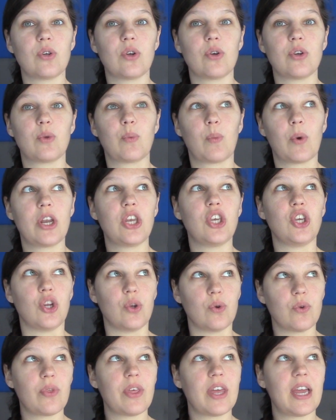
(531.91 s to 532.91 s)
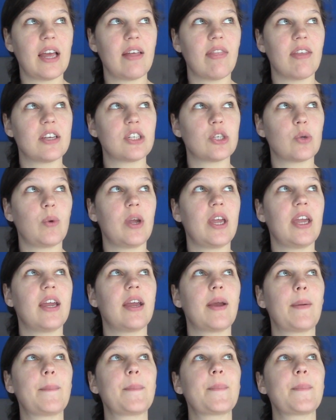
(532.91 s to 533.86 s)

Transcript: noticed one new thing this week